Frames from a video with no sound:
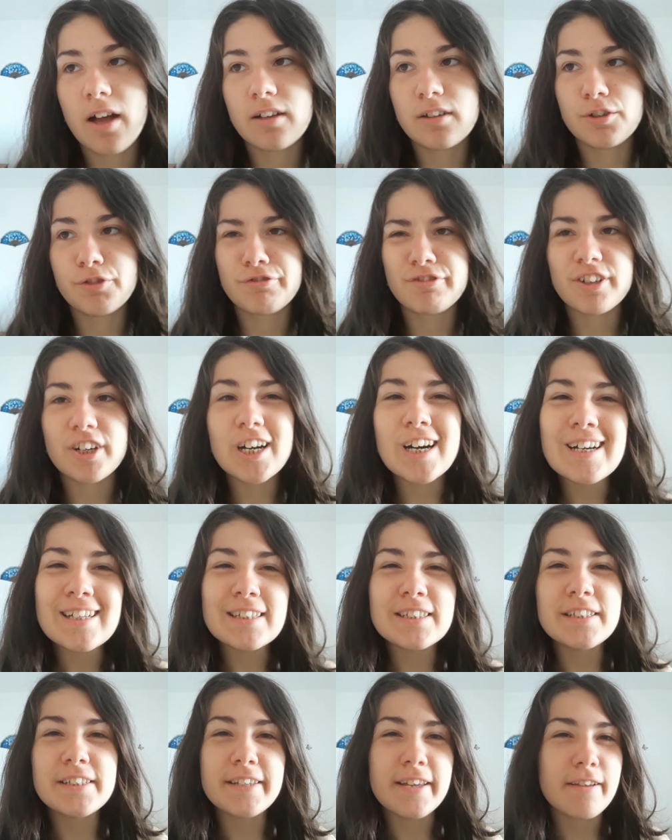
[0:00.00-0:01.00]
of a
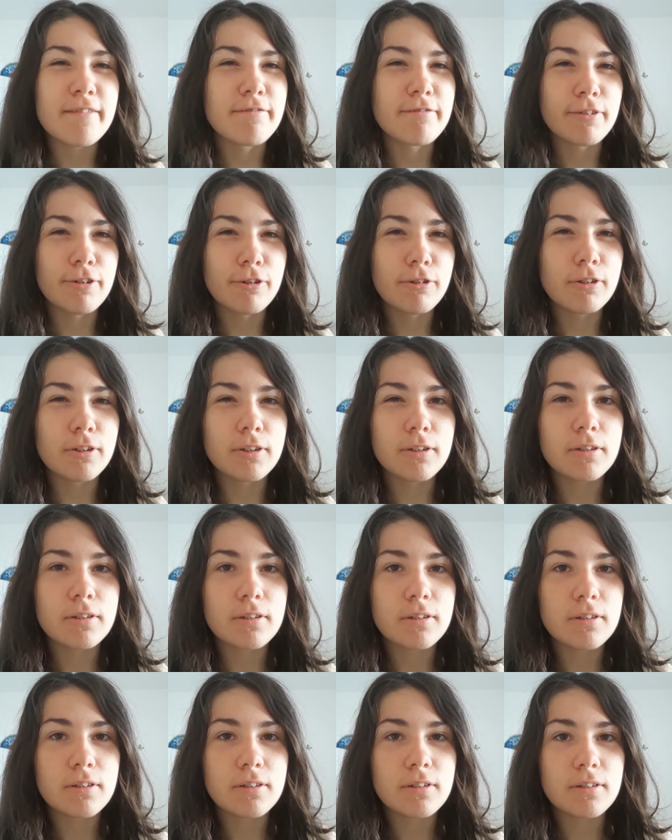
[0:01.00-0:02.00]
devil,
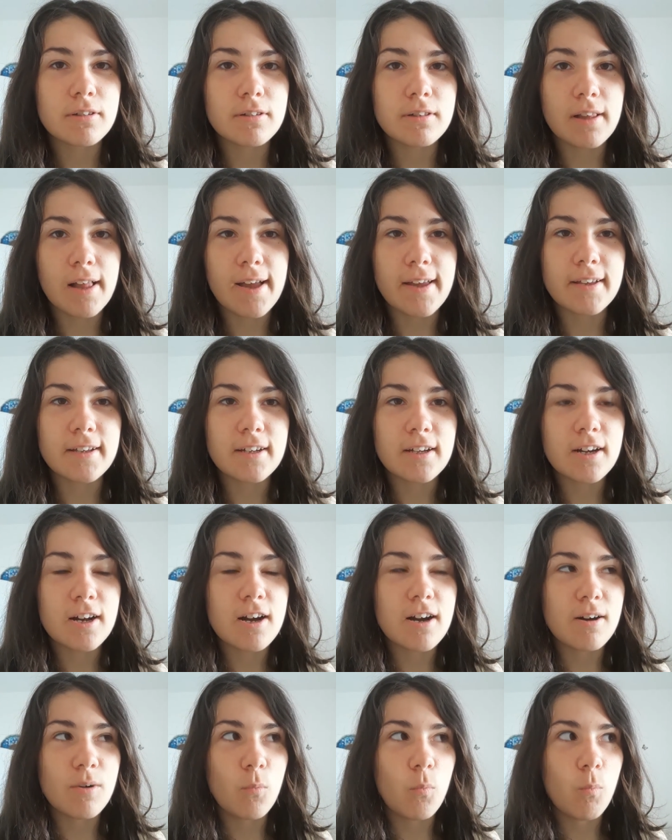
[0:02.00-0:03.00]
like
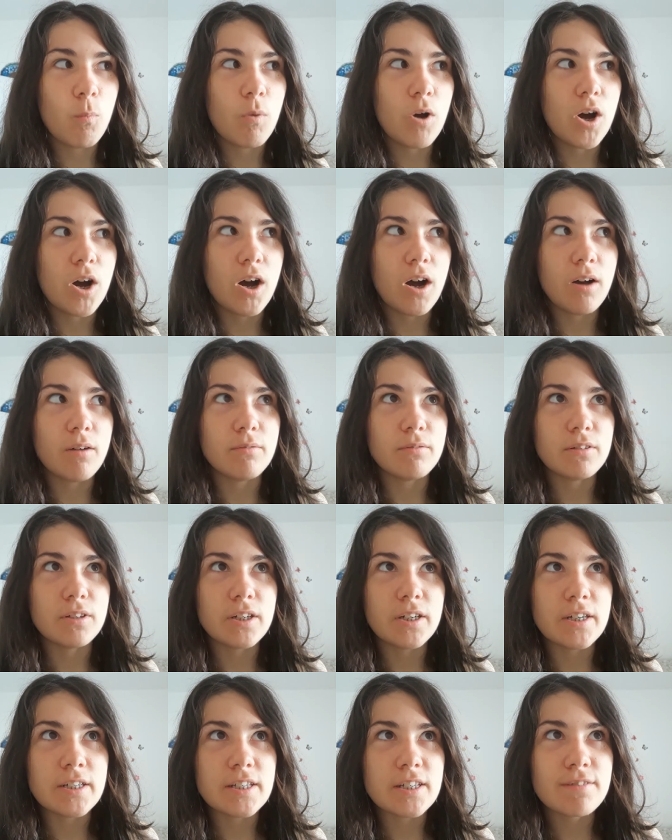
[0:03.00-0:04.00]
a,
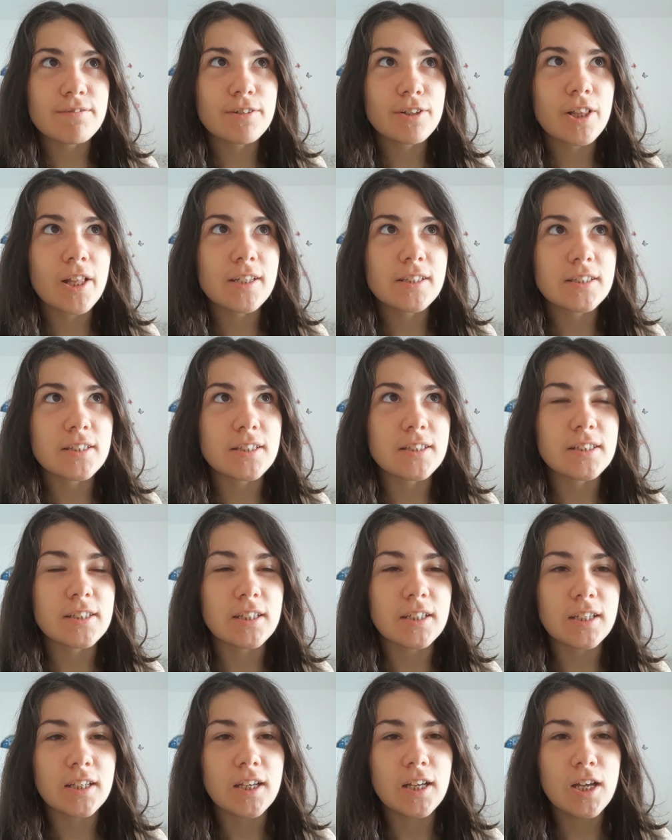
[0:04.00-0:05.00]
an evil
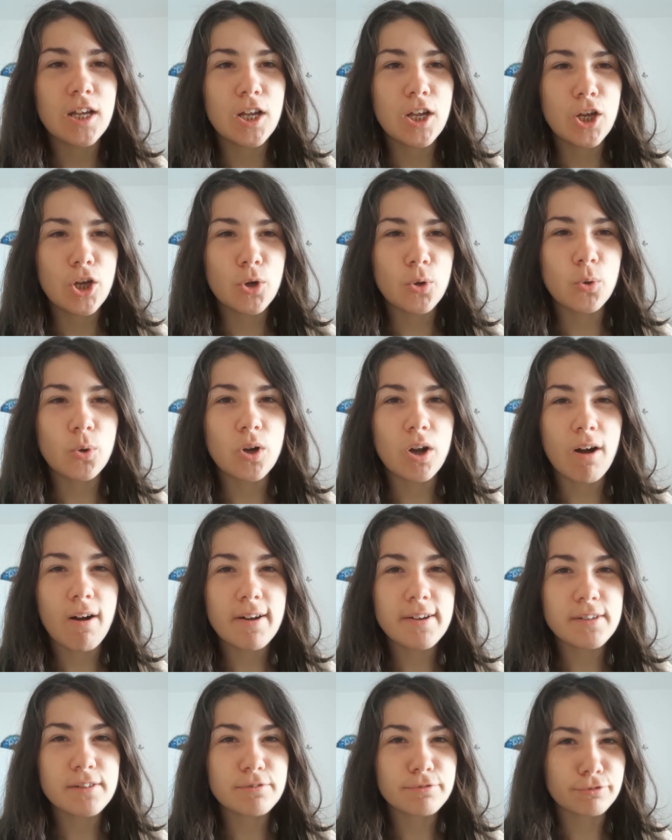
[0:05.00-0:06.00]
entity who
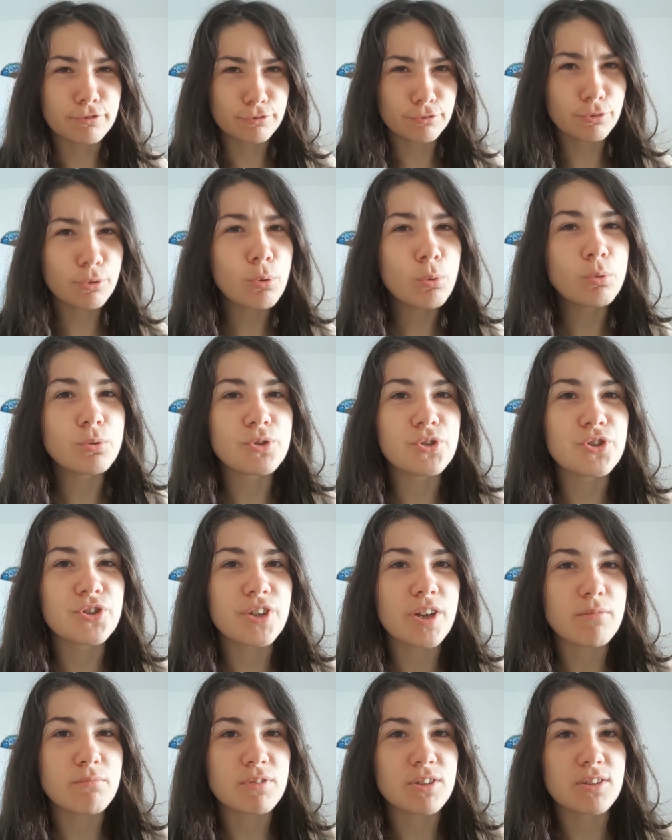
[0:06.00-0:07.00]
kind of rules
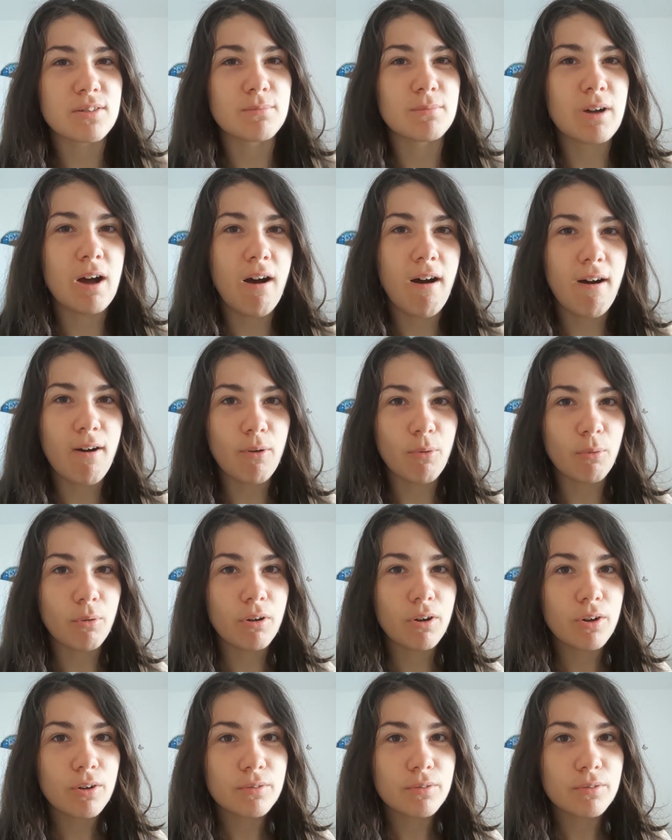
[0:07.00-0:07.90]
them somehow.